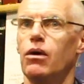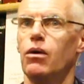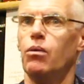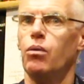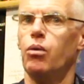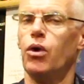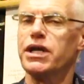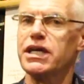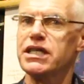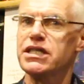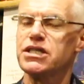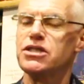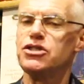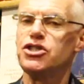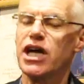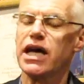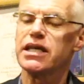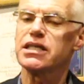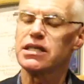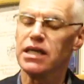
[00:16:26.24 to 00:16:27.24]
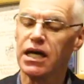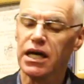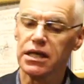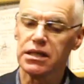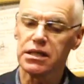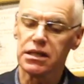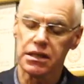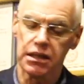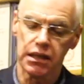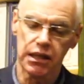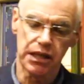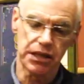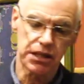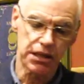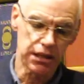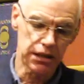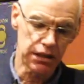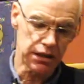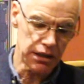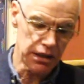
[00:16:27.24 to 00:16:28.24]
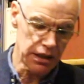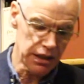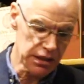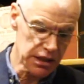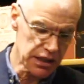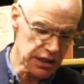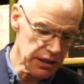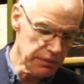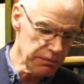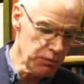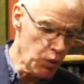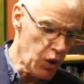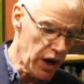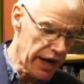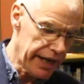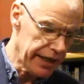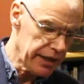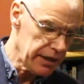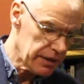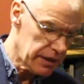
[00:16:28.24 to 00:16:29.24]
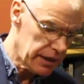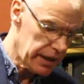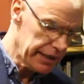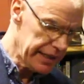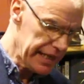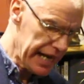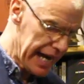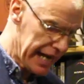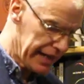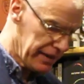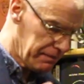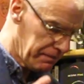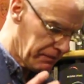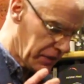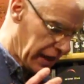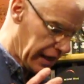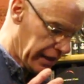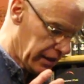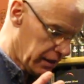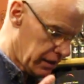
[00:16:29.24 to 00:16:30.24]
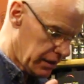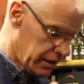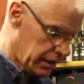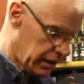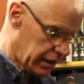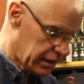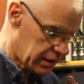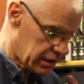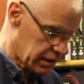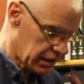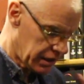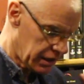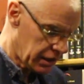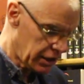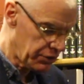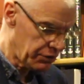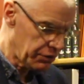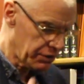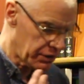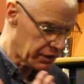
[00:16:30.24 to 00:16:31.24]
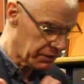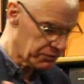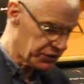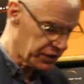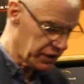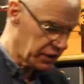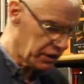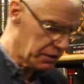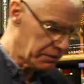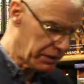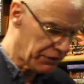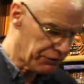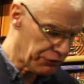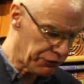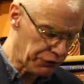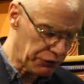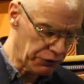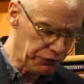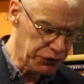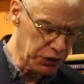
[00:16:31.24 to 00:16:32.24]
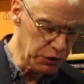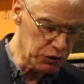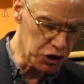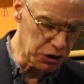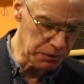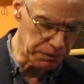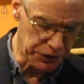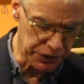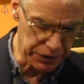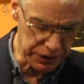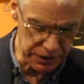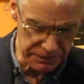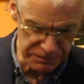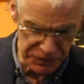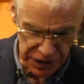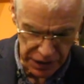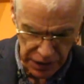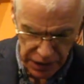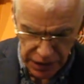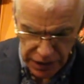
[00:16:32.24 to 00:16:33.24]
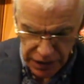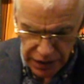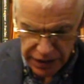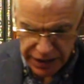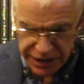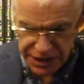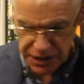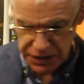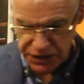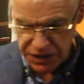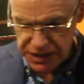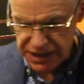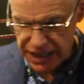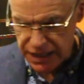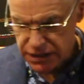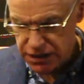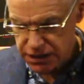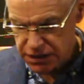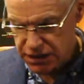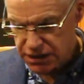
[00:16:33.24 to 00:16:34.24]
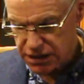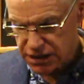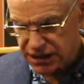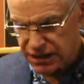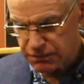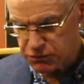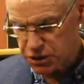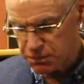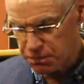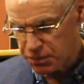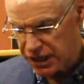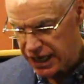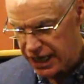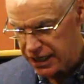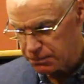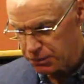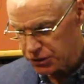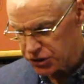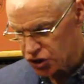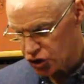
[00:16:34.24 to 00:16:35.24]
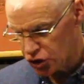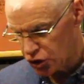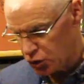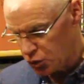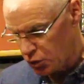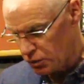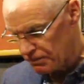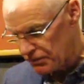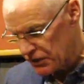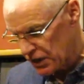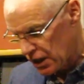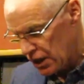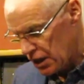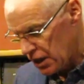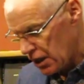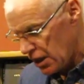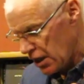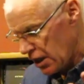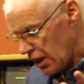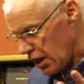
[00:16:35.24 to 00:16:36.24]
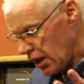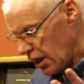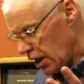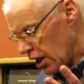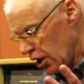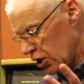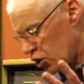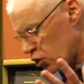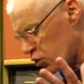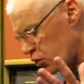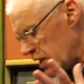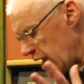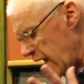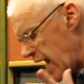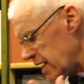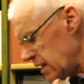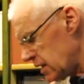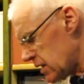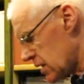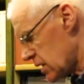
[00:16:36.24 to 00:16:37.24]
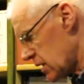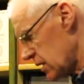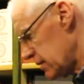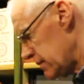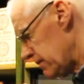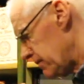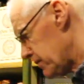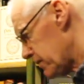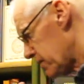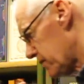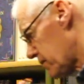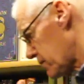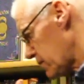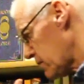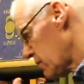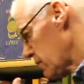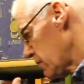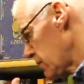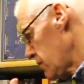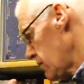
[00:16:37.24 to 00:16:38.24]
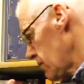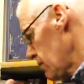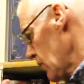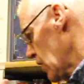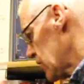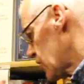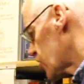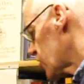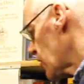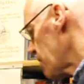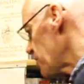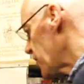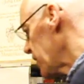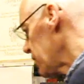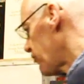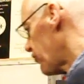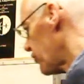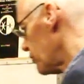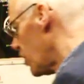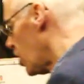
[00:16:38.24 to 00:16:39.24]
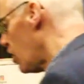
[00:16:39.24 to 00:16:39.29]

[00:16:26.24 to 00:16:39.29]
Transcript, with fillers: What I suggest is, is that in some way, again, and it's an area I'm thinking about for a future book, is that these entities seem to be able to create something from